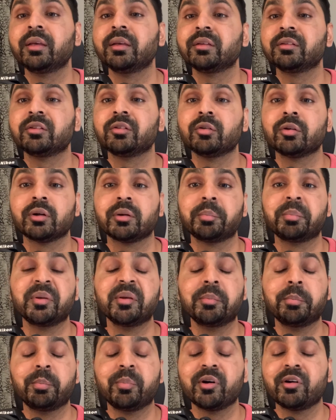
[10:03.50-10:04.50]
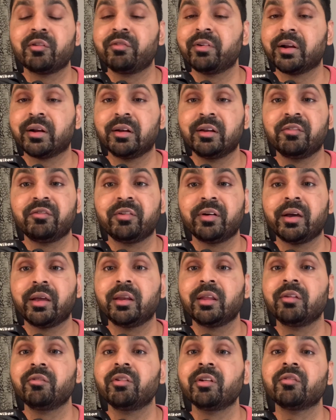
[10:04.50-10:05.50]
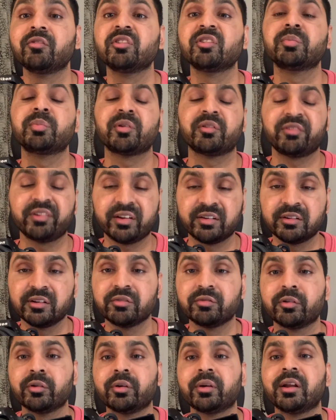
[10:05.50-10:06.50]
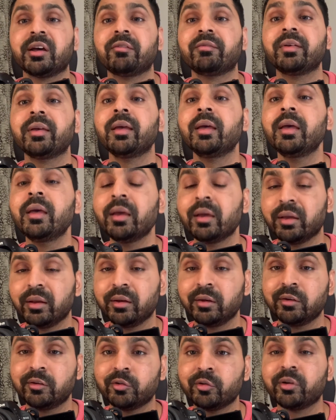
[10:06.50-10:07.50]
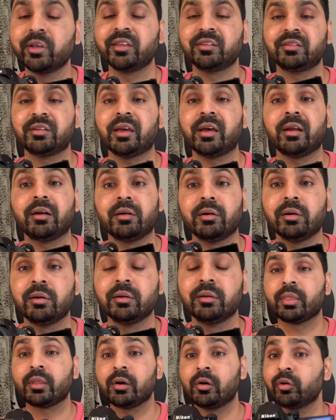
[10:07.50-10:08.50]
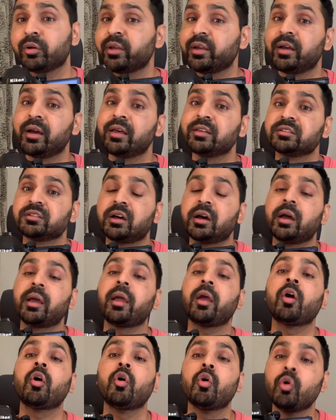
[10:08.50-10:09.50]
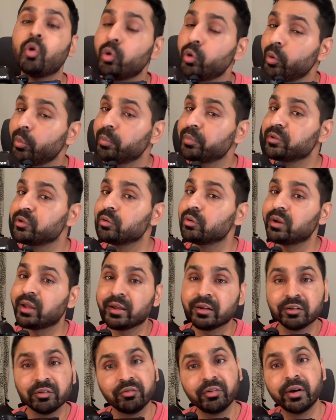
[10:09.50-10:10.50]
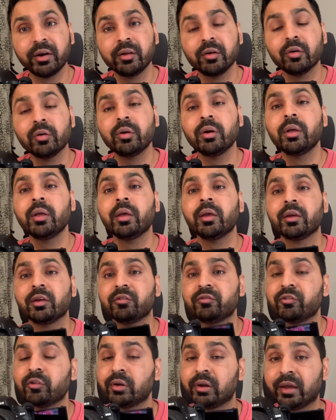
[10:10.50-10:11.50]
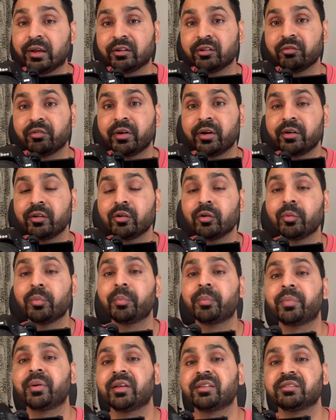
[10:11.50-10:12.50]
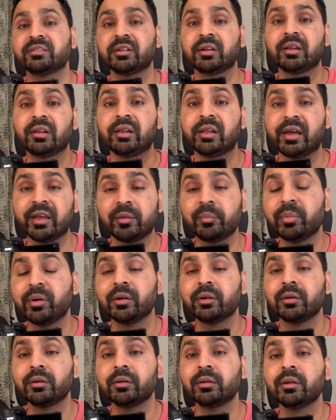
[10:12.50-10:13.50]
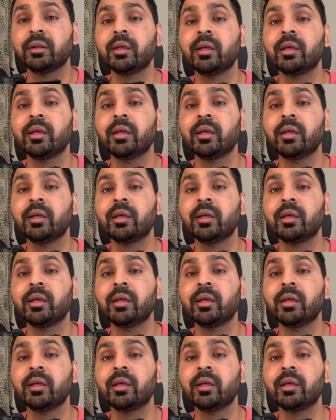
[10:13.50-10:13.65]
is gonna be perfectly fine even for professional photography in today's era. Okay guys, I hope you like the video. If you like the video, press the like button.